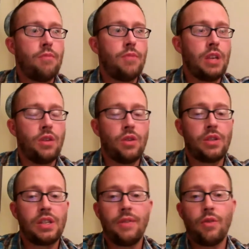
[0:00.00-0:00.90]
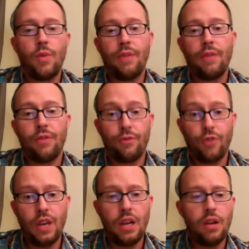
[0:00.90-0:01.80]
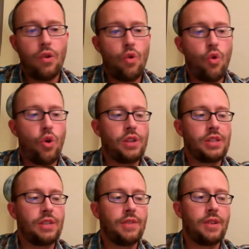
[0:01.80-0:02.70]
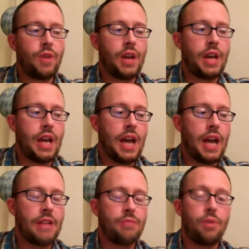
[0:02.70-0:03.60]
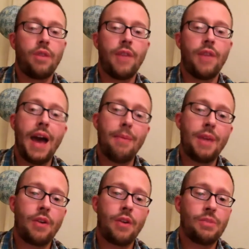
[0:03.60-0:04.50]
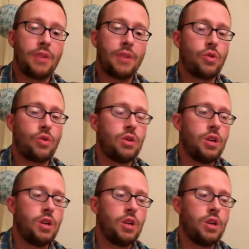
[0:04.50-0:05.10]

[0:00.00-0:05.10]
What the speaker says: either it's given away for free or it's given away as part of a happy hour special.